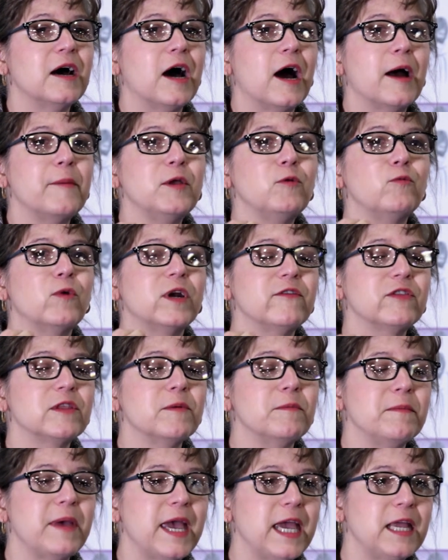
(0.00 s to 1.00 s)
One of the
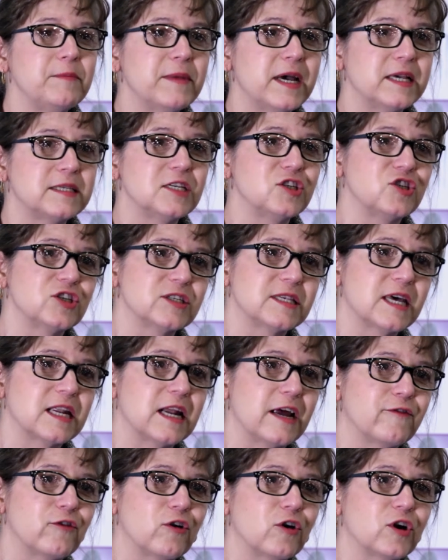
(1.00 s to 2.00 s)
main messages that
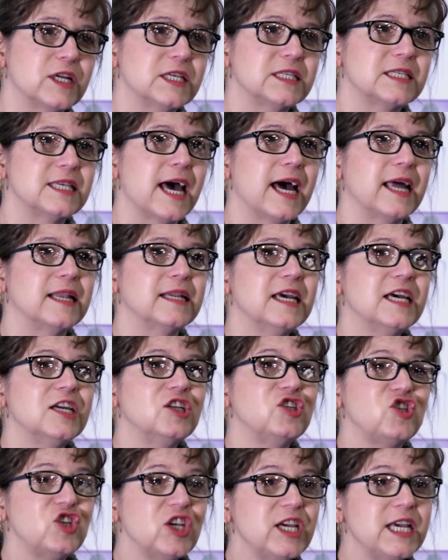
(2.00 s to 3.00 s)
I've heard is that
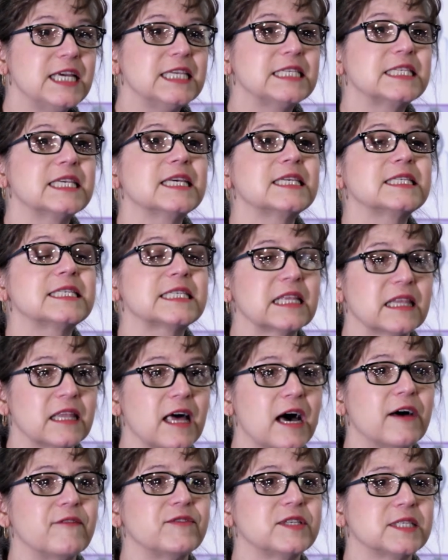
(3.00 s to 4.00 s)
Jesus
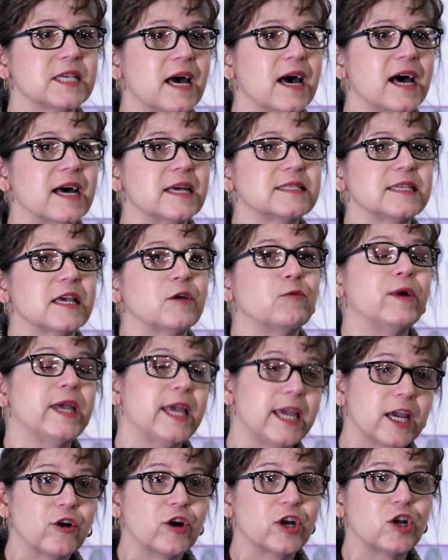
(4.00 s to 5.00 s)
loves us. And we
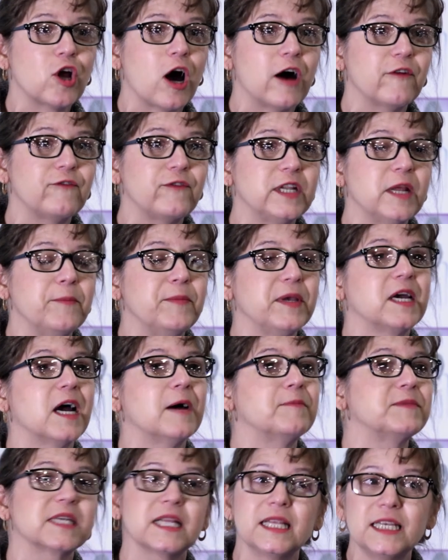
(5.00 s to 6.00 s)
hear it often, it
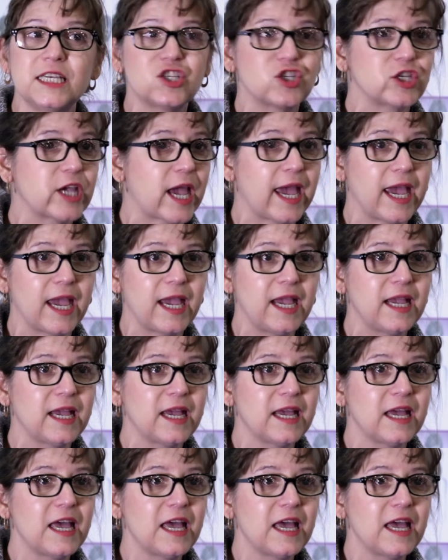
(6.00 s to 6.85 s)
becomes cliche,